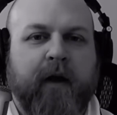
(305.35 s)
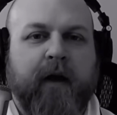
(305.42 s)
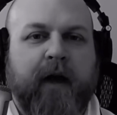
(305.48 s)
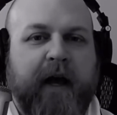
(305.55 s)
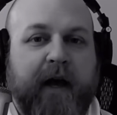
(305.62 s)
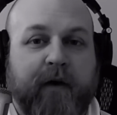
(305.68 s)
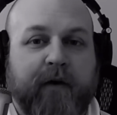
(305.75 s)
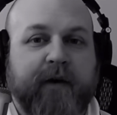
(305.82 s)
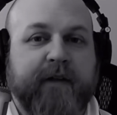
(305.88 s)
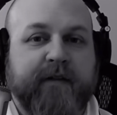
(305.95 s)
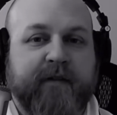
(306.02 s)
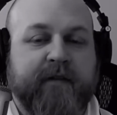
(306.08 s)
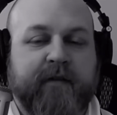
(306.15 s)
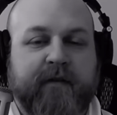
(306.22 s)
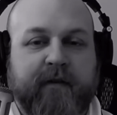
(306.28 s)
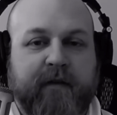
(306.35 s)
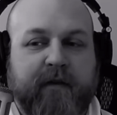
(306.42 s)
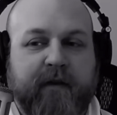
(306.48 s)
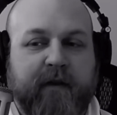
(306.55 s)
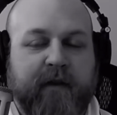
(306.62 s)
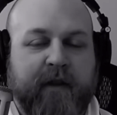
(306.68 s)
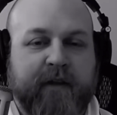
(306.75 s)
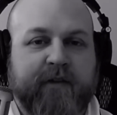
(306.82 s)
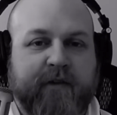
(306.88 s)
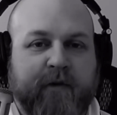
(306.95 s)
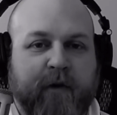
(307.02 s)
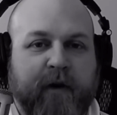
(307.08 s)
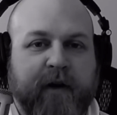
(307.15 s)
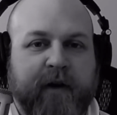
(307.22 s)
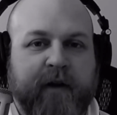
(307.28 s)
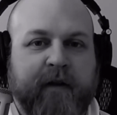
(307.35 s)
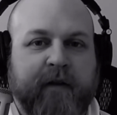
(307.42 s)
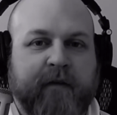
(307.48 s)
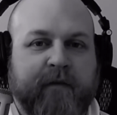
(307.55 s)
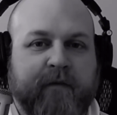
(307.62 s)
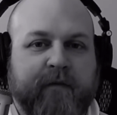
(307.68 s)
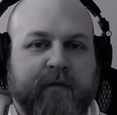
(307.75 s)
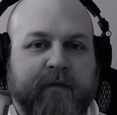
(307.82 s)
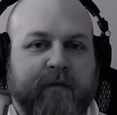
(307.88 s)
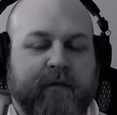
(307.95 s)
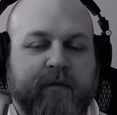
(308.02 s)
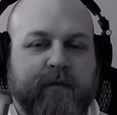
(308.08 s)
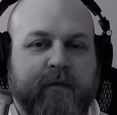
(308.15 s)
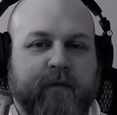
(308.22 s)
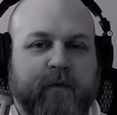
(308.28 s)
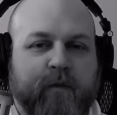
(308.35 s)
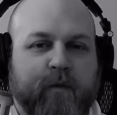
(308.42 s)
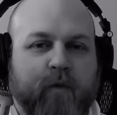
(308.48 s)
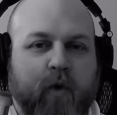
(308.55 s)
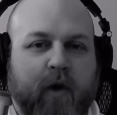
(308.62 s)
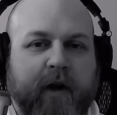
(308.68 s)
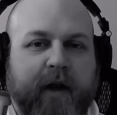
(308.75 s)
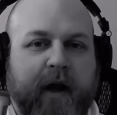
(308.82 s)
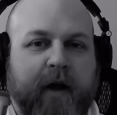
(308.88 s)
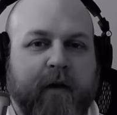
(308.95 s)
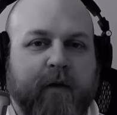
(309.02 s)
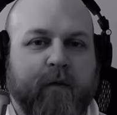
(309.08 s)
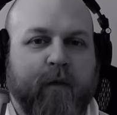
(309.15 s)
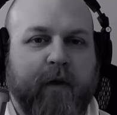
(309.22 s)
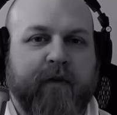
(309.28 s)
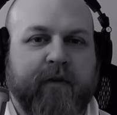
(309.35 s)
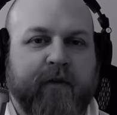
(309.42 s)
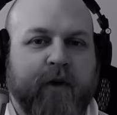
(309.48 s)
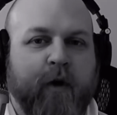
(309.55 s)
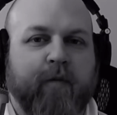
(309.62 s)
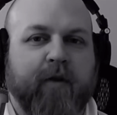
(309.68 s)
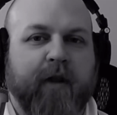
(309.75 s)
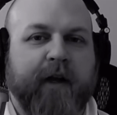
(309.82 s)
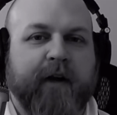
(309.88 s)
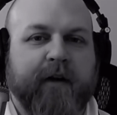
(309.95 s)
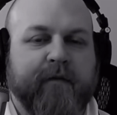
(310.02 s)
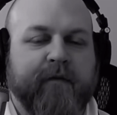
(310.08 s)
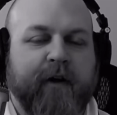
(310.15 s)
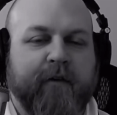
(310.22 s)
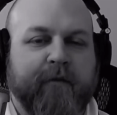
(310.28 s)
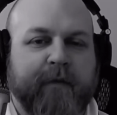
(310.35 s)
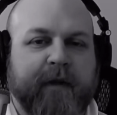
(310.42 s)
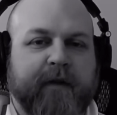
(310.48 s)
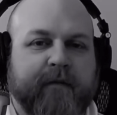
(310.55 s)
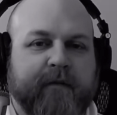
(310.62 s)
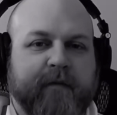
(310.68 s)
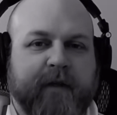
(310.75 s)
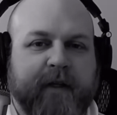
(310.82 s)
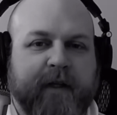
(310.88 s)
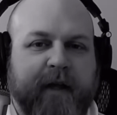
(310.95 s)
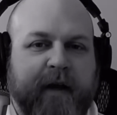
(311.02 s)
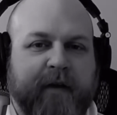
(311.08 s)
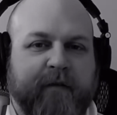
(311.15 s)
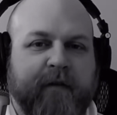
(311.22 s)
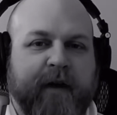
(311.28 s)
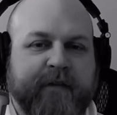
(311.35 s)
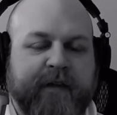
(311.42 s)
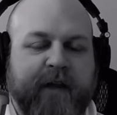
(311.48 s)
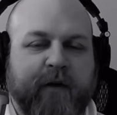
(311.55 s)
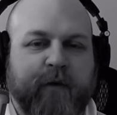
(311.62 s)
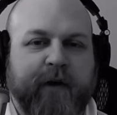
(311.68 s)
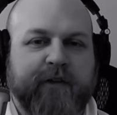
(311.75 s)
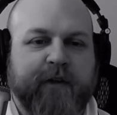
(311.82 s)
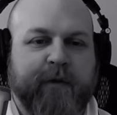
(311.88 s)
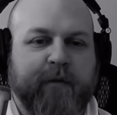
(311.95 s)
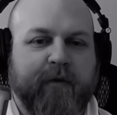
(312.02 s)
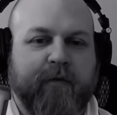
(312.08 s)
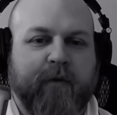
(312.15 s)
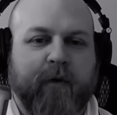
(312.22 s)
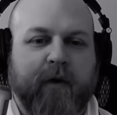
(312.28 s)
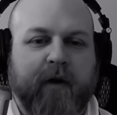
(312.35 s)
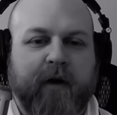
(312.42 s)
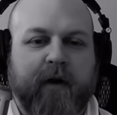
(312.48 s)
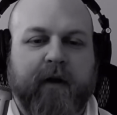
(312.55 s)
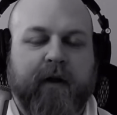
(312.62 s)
How is this story going to work out with no player involvement? I've asked that question before.